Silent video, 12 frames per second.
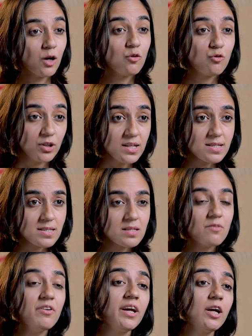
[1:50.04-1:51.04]
For this,
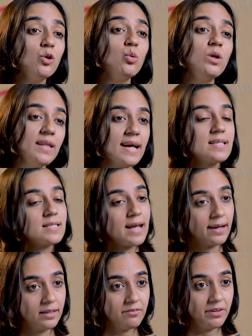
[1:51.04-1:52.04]
we can do the next
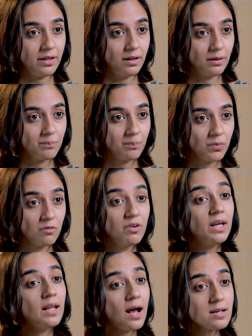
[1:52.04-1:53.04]
activity. We
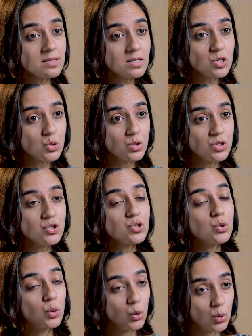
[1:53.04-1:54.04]
can ask the students
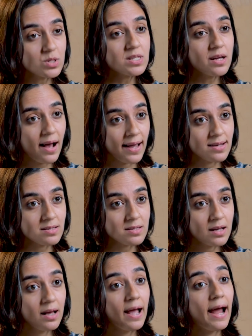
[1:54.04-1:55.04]
to close their eyes
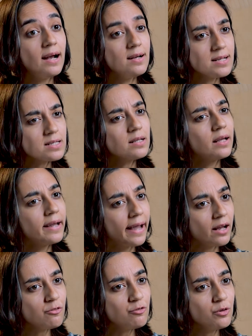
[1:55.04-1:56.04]
and listen
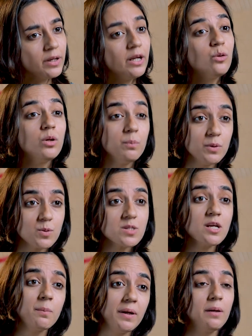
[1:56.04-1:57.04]
carefully to the
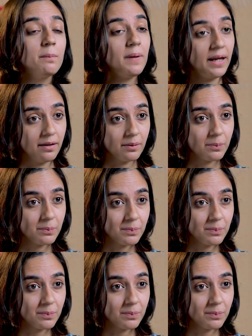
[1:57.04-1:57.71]
music being played.